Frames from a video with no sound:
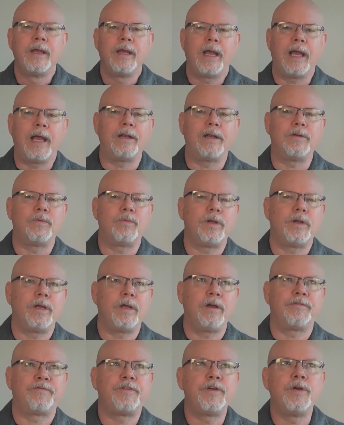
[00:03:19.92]
And
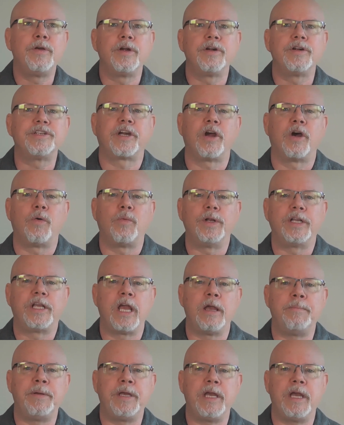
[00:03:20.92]
a few years ago, when
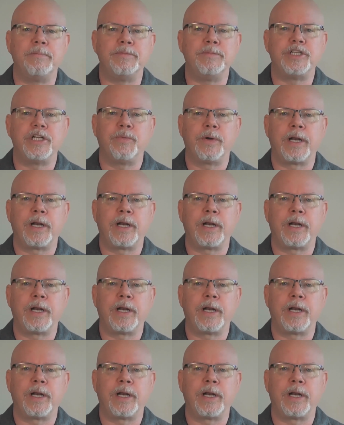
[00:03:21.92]
KPMG